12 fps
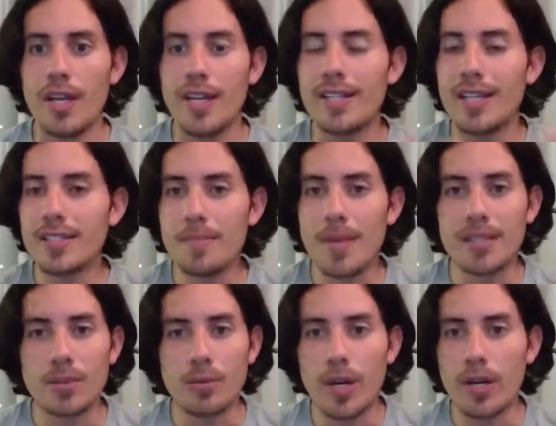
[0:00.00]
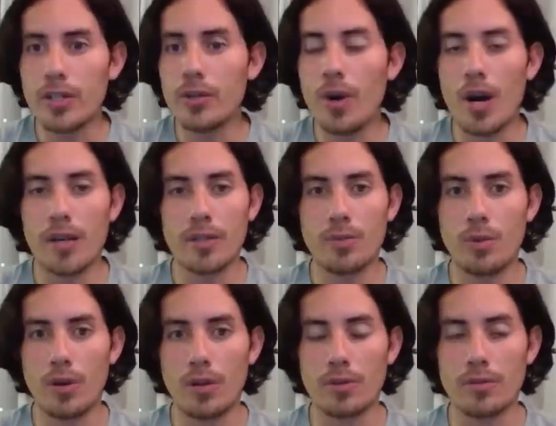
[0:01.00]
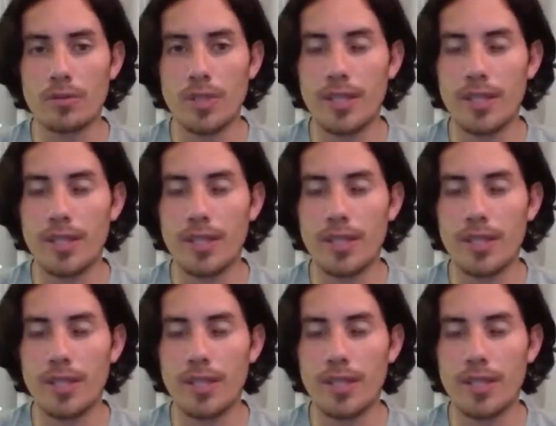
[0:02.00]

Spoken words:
It doesn't matter where you are in the world.